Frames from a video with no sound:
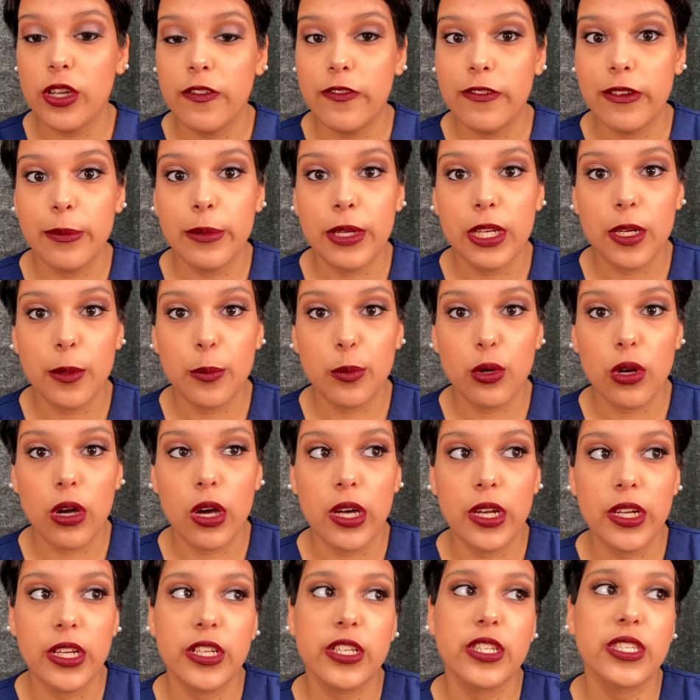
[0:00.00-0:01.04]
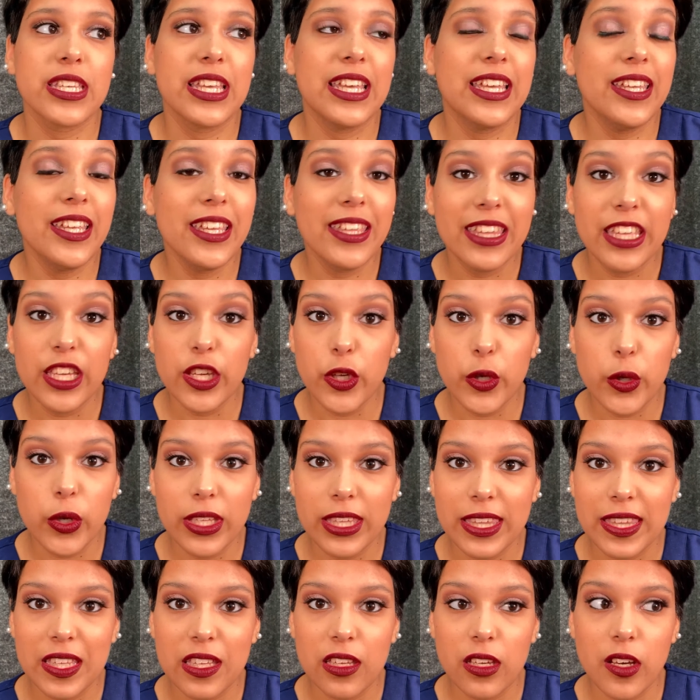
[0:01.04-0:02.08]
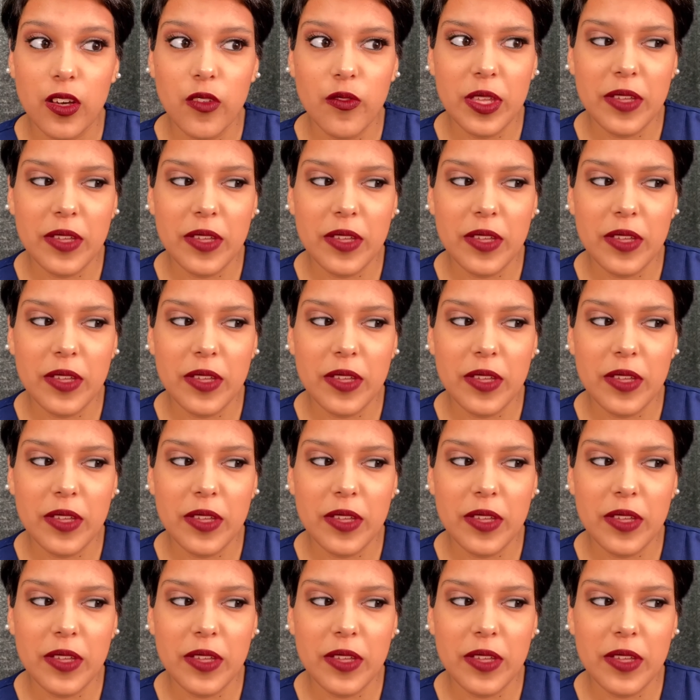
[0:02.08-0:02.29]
feminine products, anything you could think of.